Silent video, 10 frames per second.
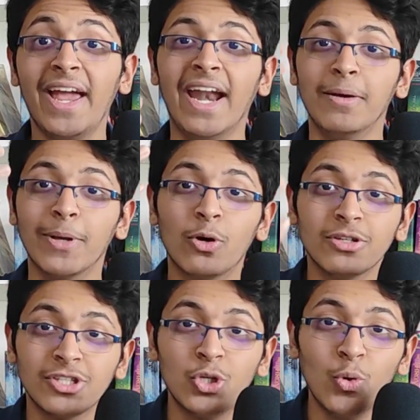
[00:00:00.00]
and
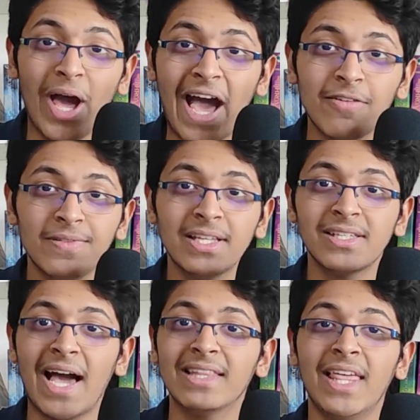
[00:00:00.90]
because you have
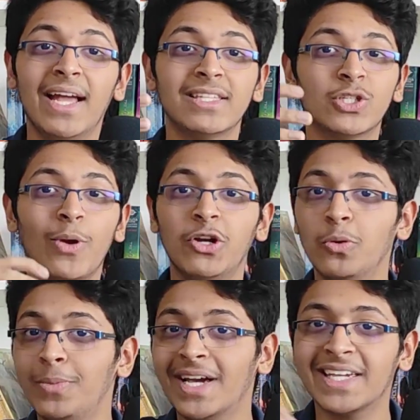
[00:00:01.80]
this, I think it's going
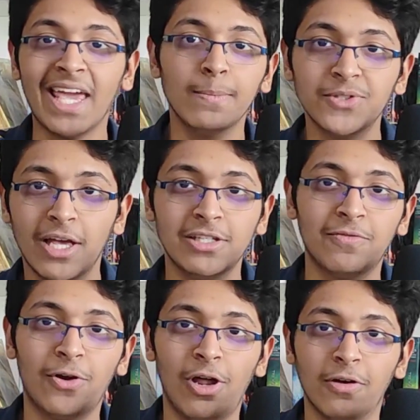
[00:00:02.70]
to be a game changer
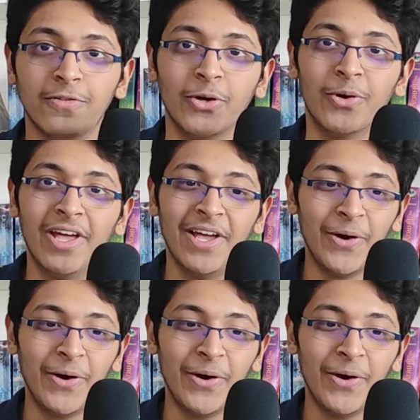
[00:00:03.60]
for all of you.